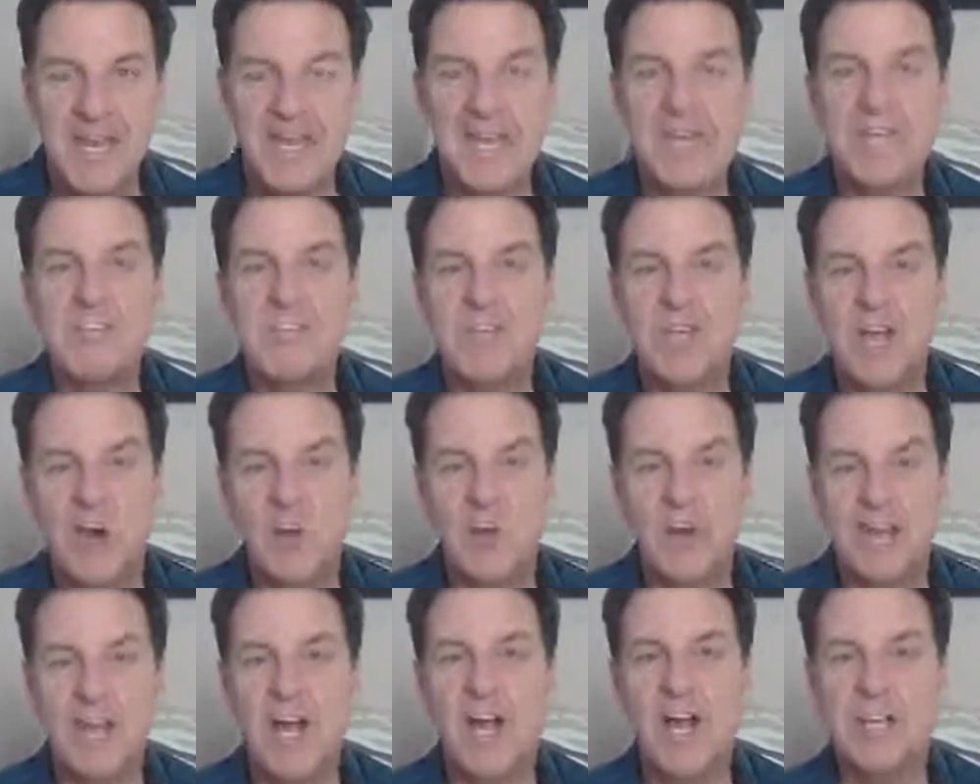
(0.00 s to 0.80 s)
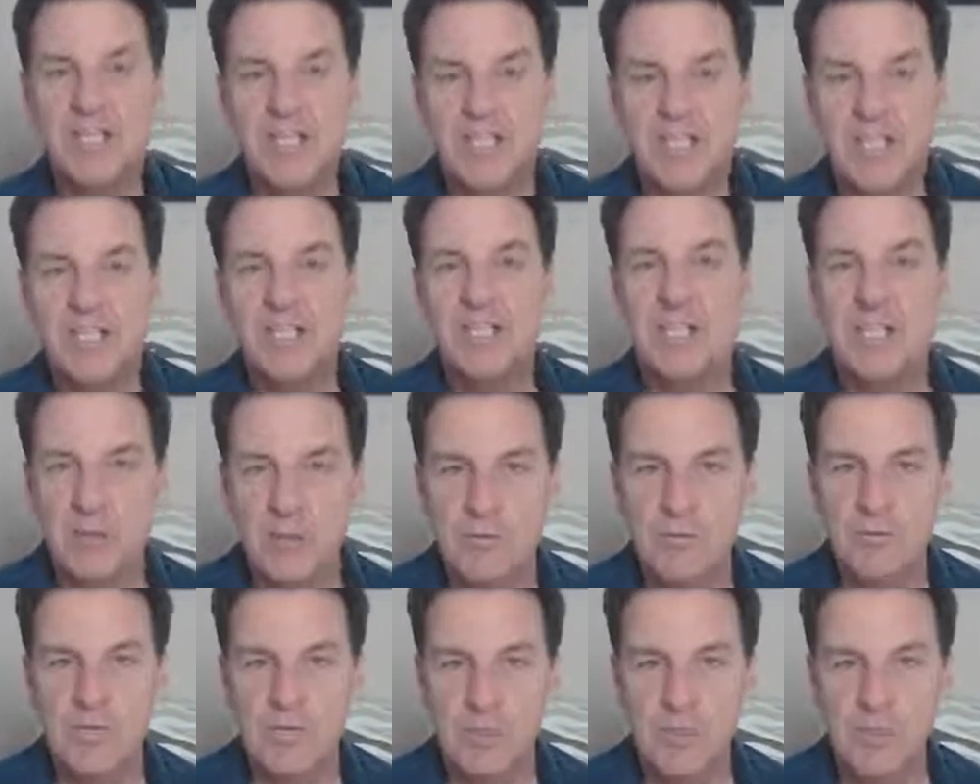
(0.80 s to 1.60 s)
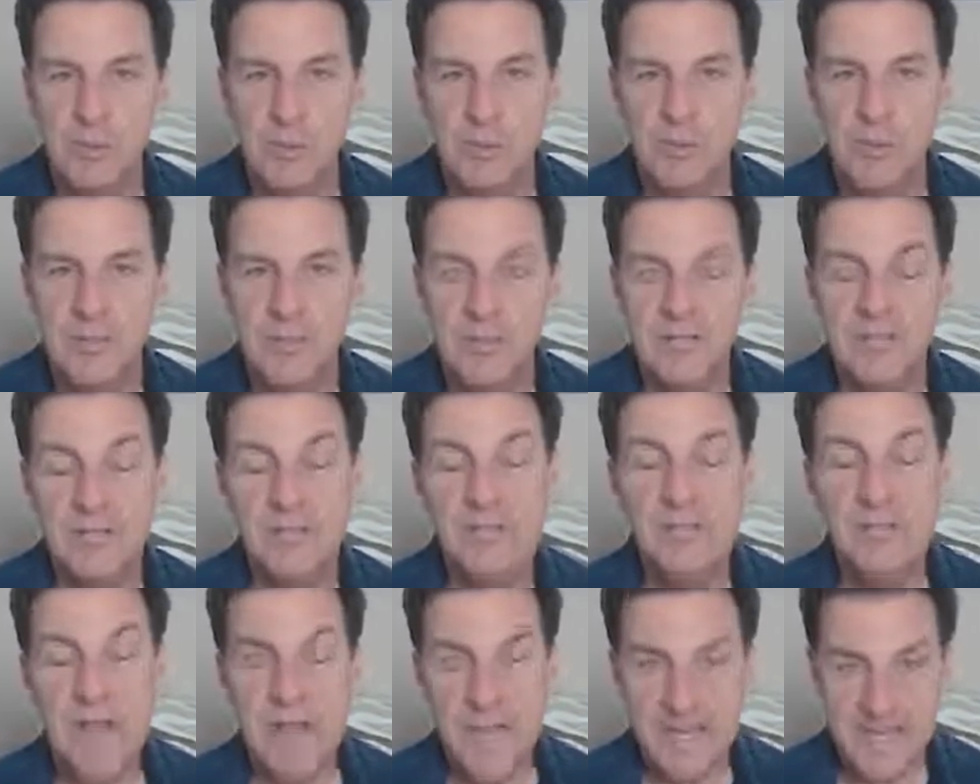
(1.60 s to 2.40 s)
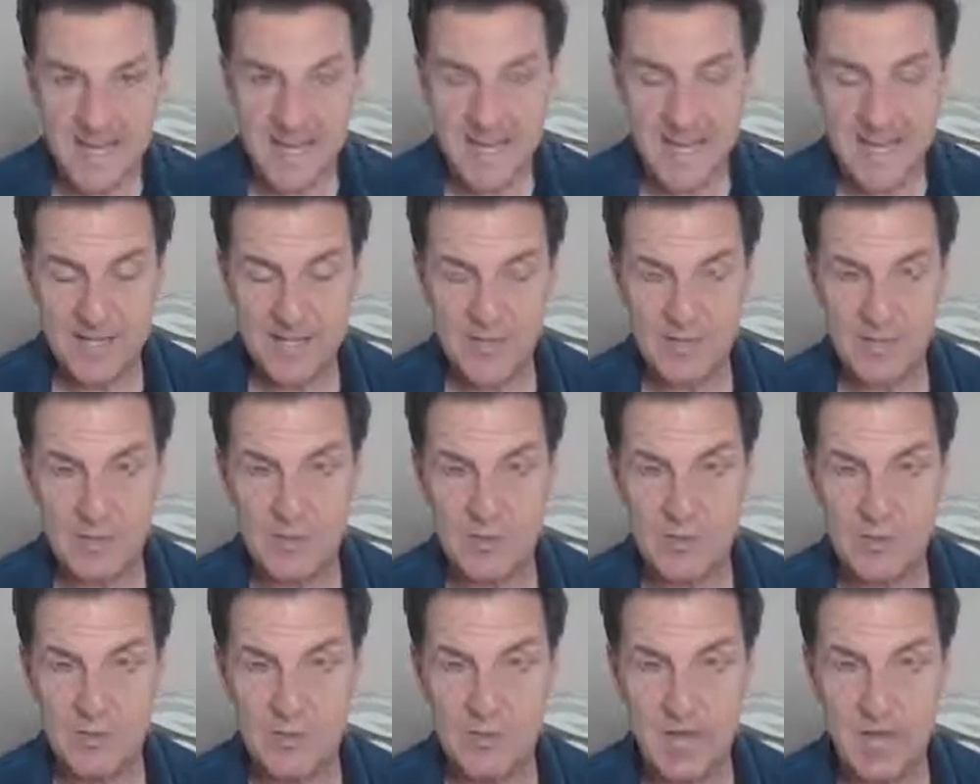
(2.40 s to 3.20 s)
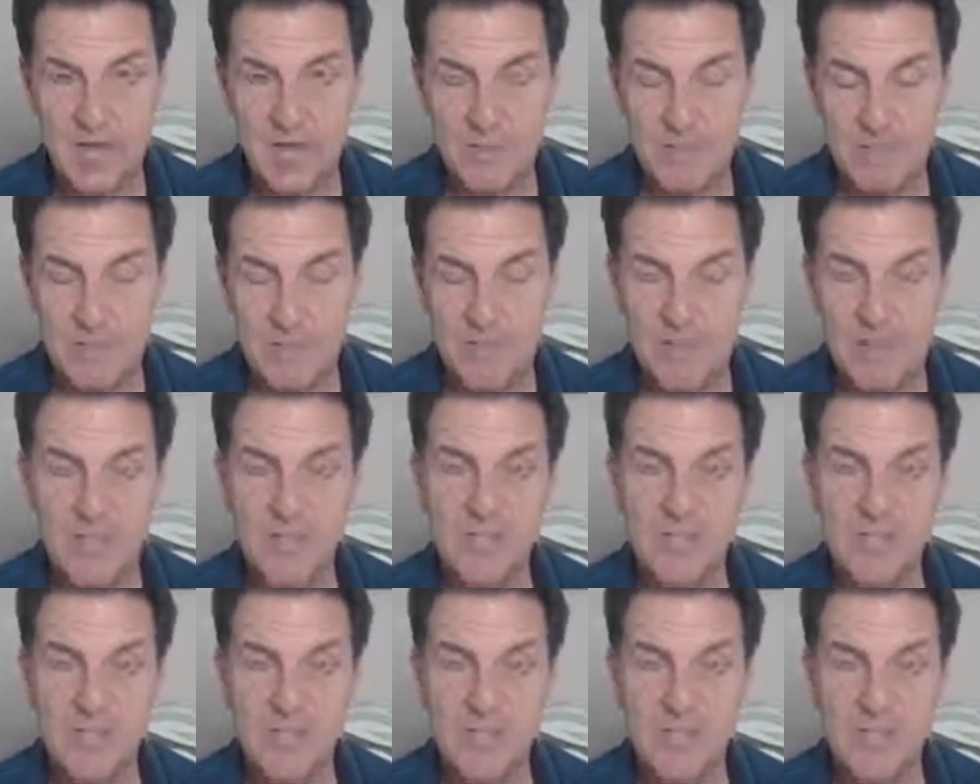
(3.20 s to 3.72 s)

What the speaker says: is going on to YouTube to find answers, right?